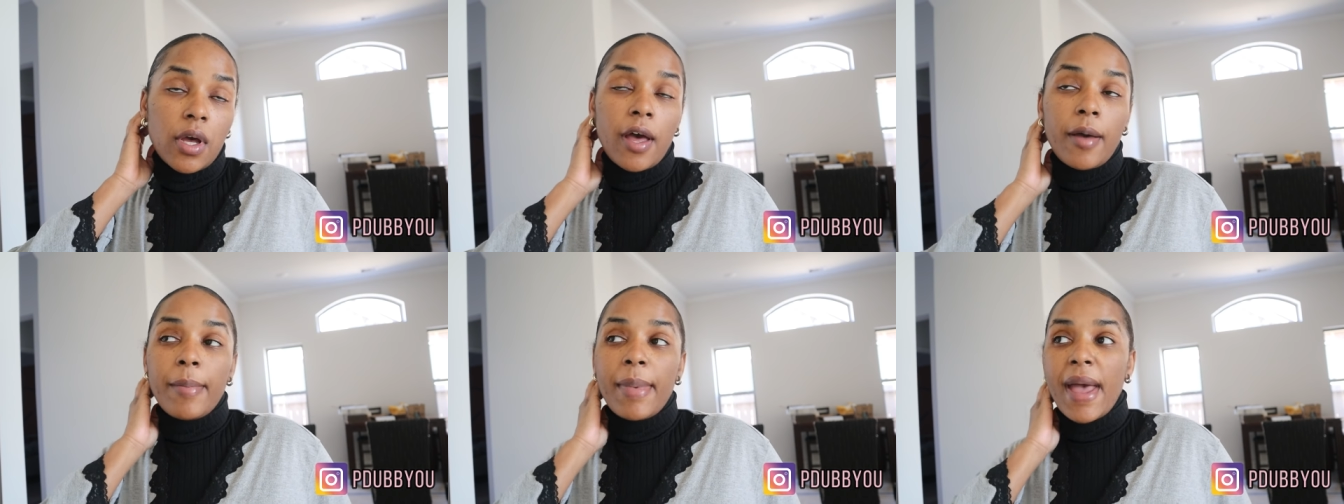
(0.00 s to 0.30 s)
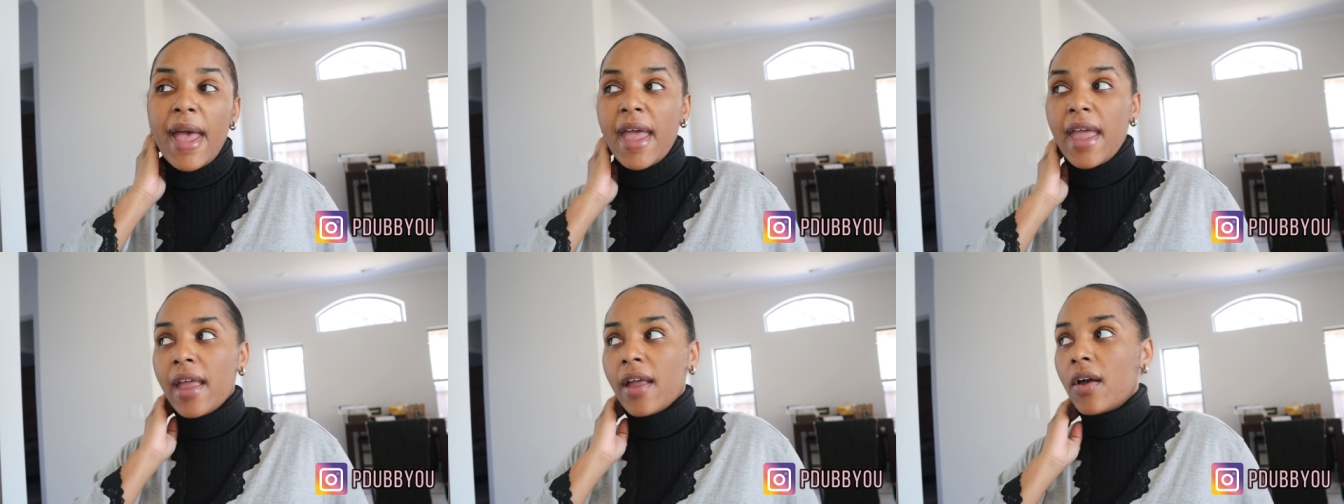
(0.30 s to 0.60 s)
a
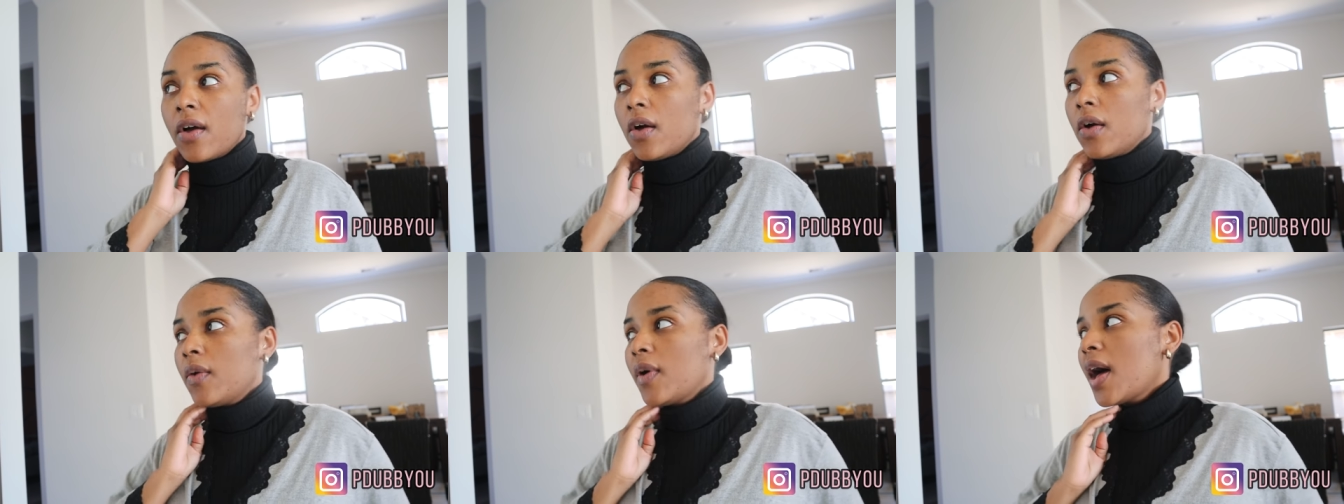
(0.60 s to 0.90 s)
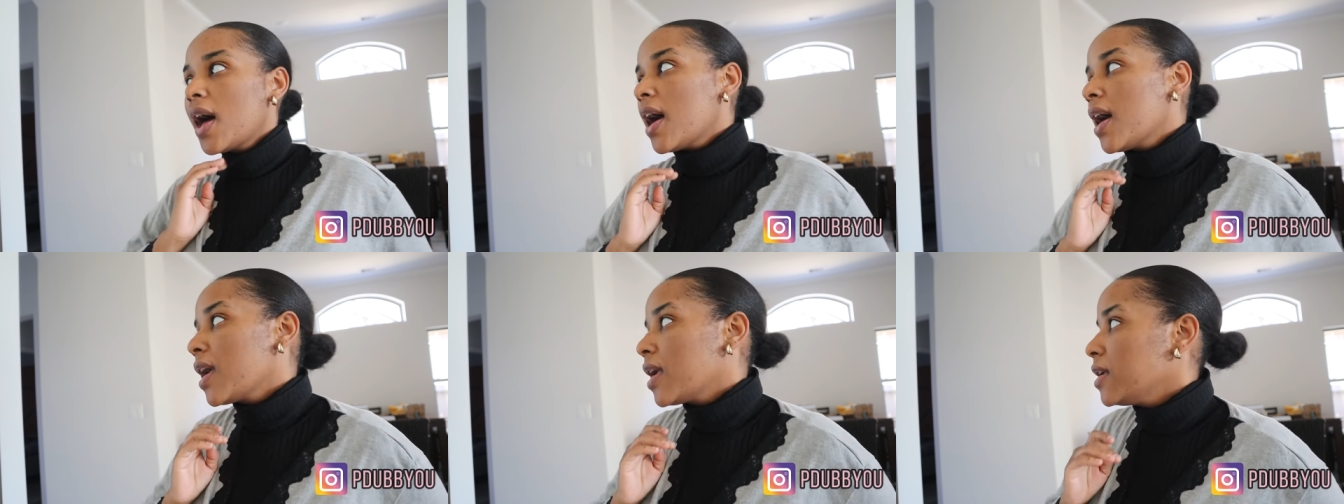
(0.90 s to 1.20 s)
Bang
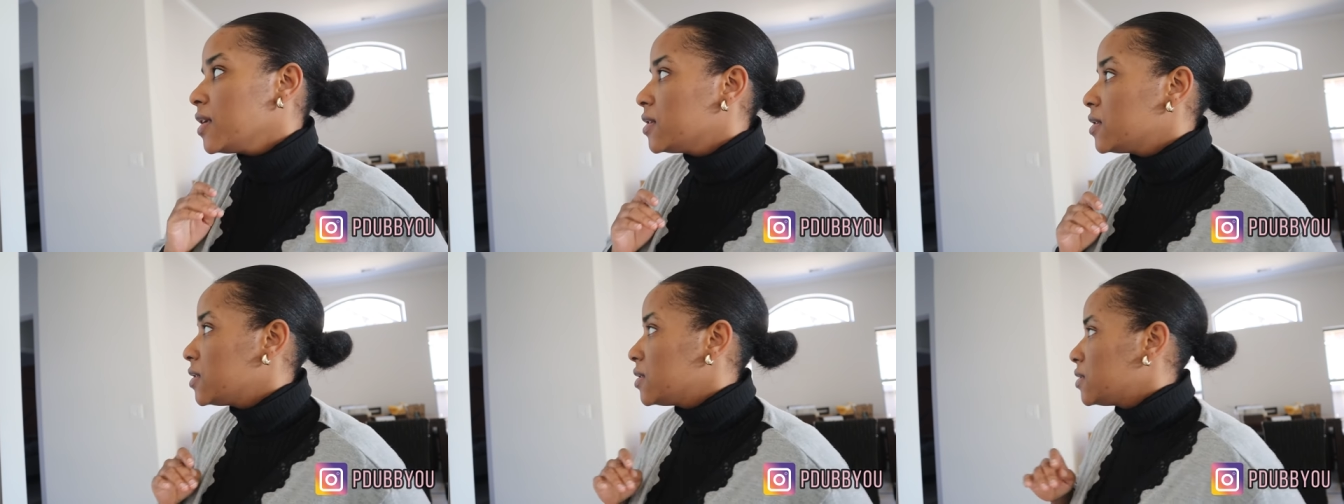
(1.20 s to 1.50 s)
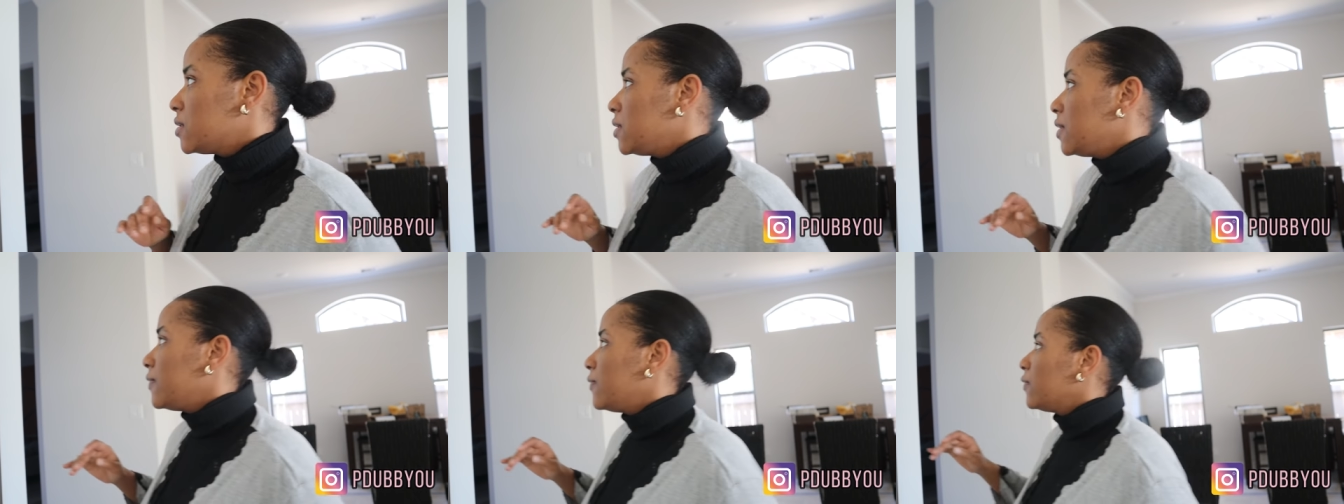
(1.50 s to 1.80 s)
on
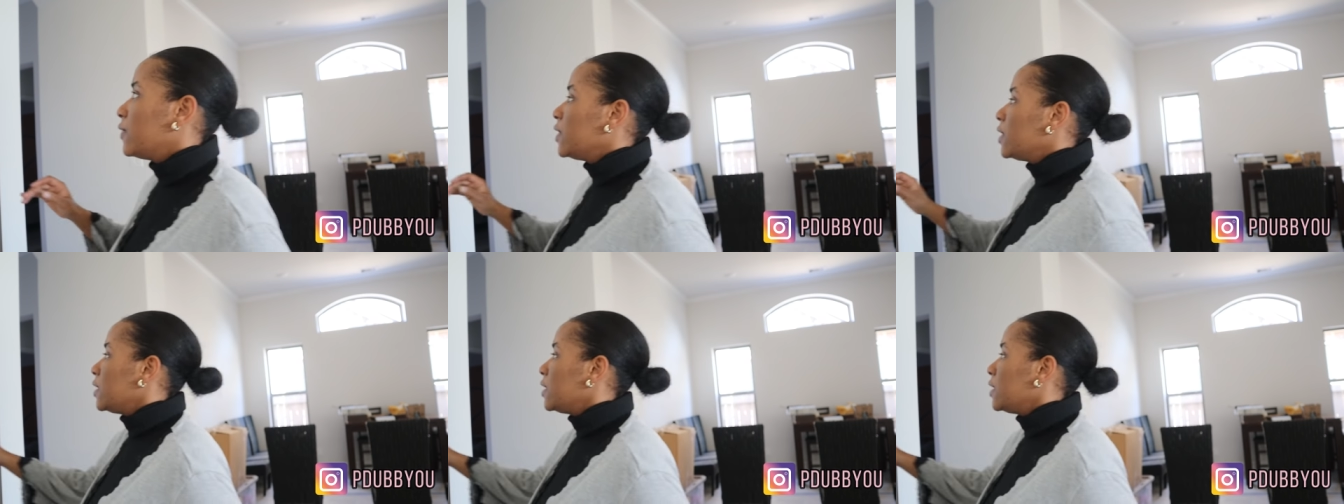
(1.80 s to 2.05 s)
ice. If